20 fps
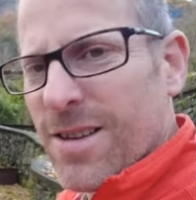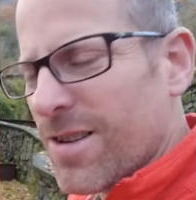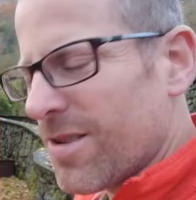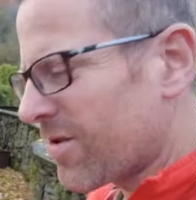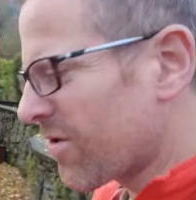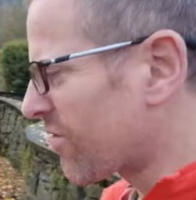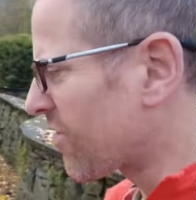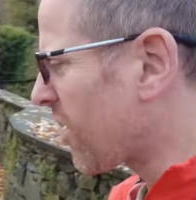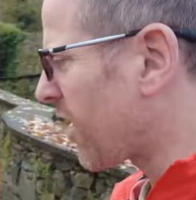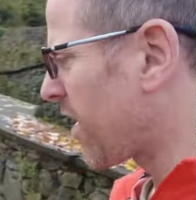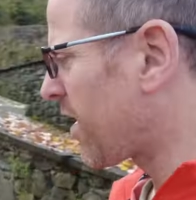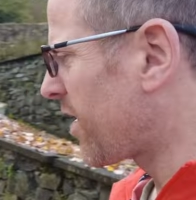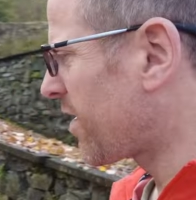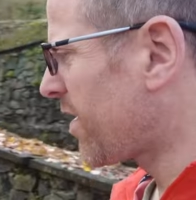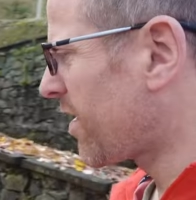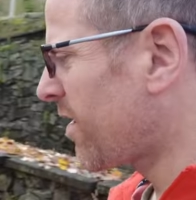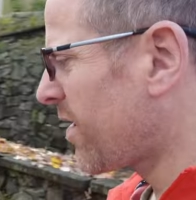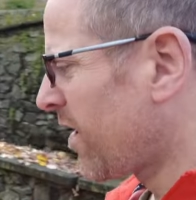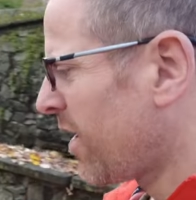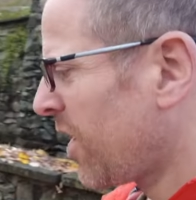just right, and
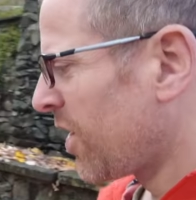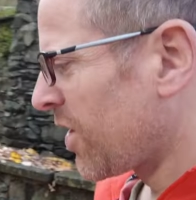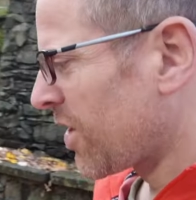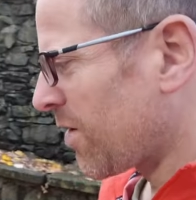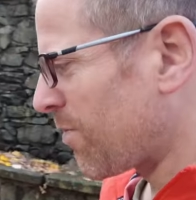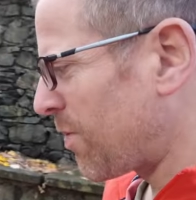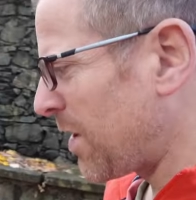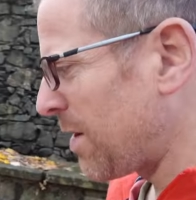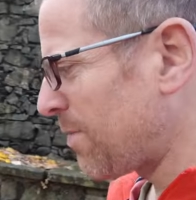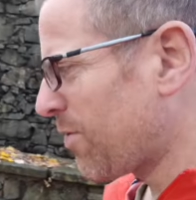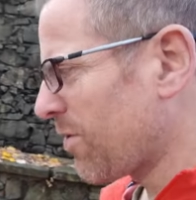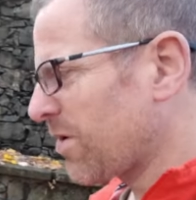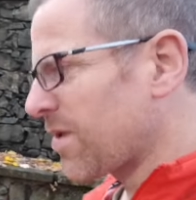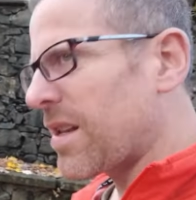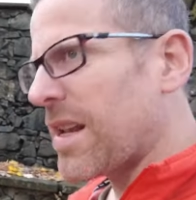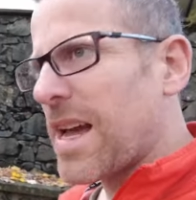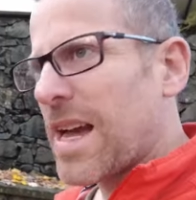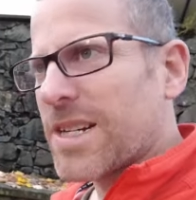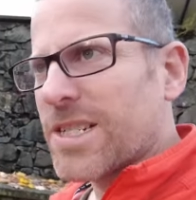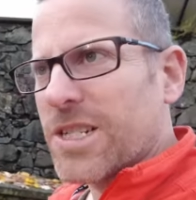then the people that
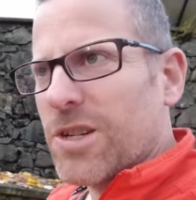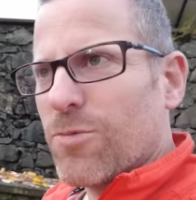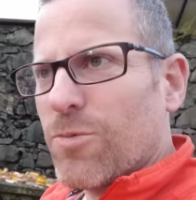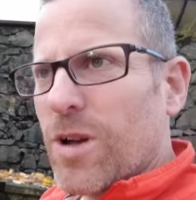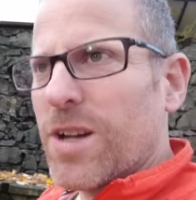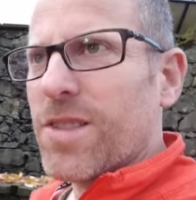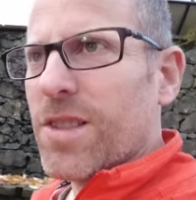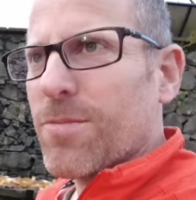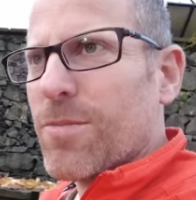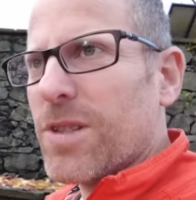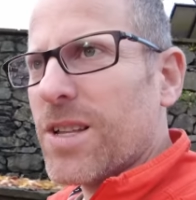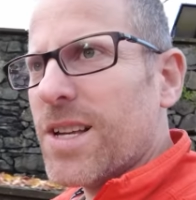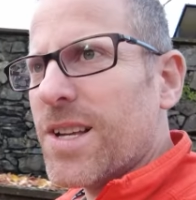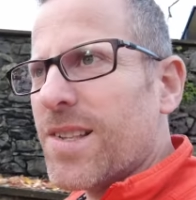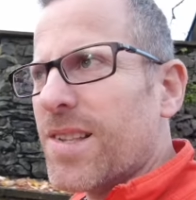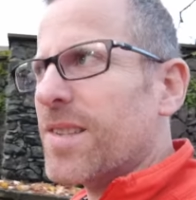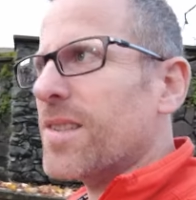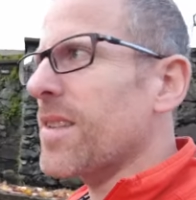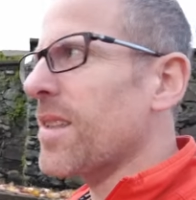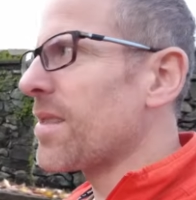actually run the
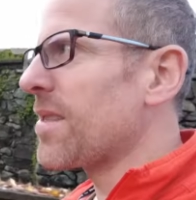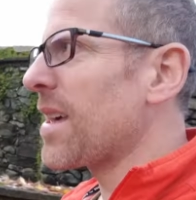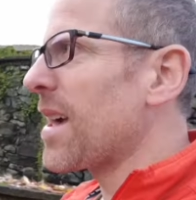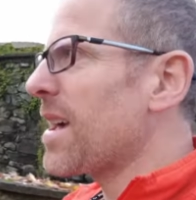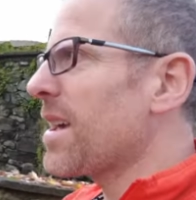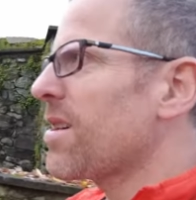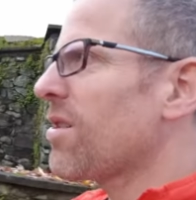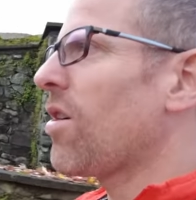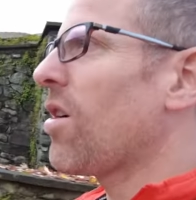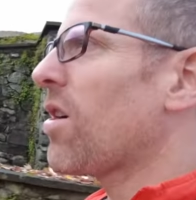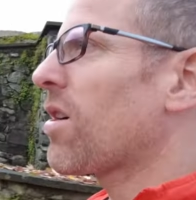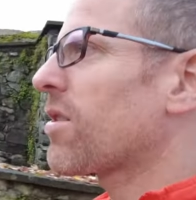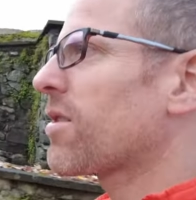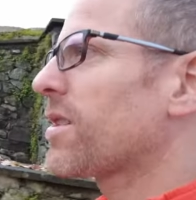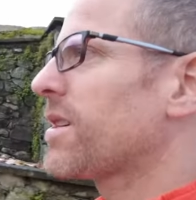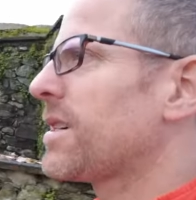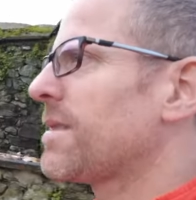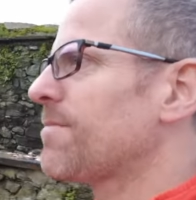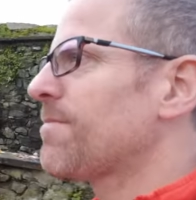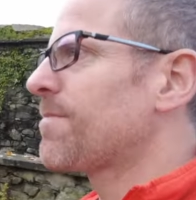place, they are
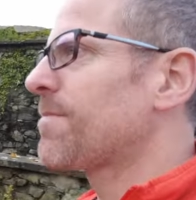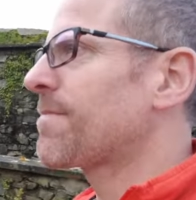um